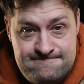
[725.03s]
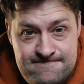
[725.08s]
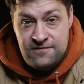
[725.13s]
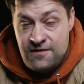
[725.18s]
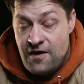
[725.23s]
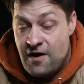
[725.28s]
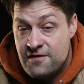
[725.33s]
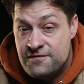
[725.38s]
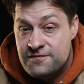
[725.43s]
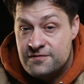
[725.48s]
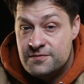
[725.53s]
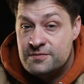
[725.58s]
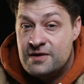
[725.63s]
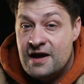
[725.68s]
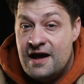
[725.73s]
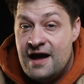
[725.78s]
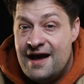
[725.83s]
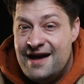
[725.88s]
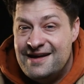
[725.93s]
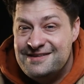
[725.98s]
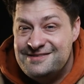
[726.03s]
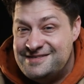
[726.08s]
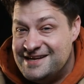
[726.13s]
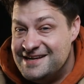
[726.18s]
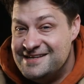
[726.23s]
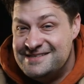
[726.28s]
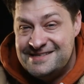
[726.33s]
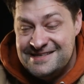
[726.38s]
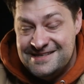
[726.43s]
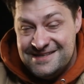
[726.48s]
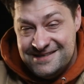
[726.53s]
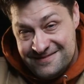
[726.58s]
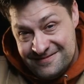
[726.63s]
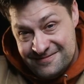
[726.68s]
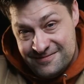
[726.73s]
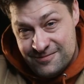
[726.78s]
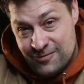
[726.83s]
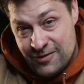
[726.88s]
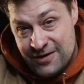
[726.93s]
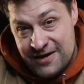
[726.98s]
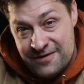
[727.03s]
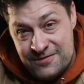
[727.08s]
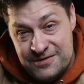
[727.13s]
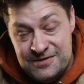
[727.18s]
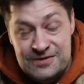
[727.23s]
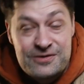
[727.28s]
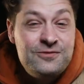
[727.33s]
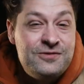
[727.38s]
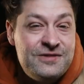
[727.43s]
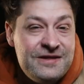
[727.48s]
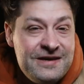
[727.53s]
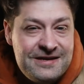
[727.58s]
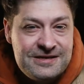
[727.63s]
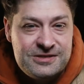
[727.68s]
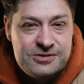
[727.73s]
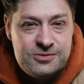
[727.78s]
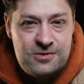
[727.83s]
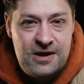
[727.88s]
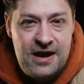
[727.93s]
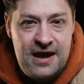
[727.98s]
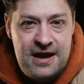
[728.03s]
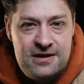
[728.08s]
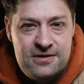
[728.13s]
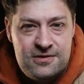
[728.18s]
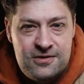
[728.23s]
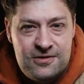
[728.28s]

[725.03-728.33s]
far from God, chasing whatever you think is right,